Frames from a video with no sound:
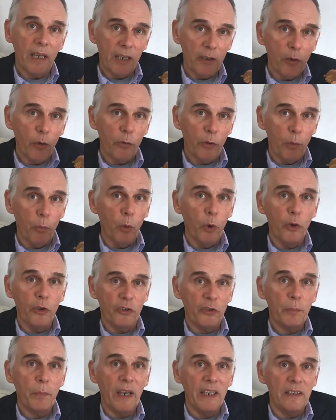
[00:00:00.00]
I know there were
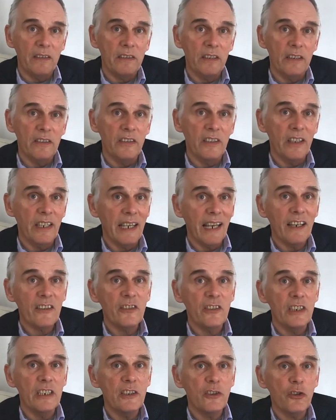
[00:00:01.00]
spices that they
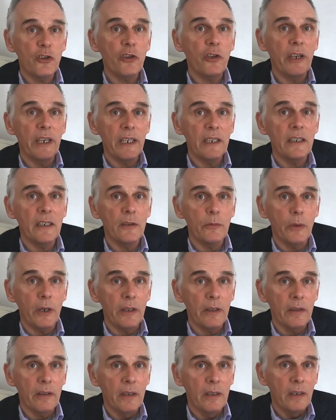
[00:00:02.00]
actually traded
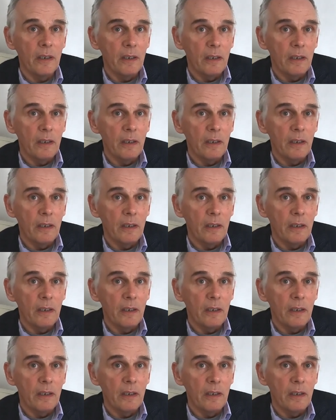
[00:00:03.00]
with